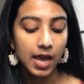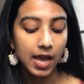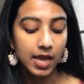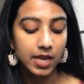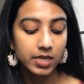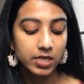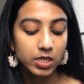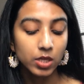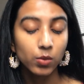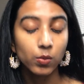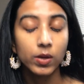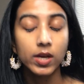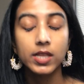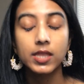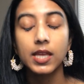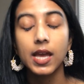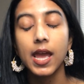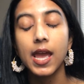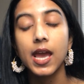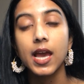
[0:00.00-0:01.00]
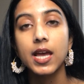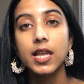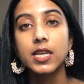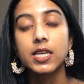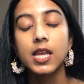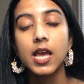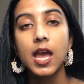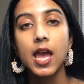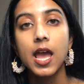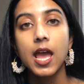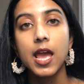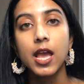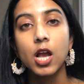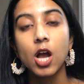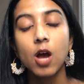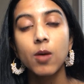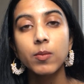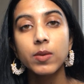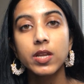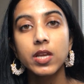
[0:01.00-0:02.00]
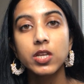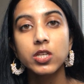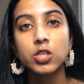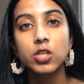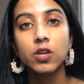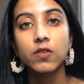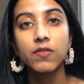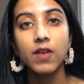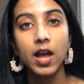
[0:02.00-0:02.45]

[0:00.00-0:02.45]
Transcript: and deal with, and a combination of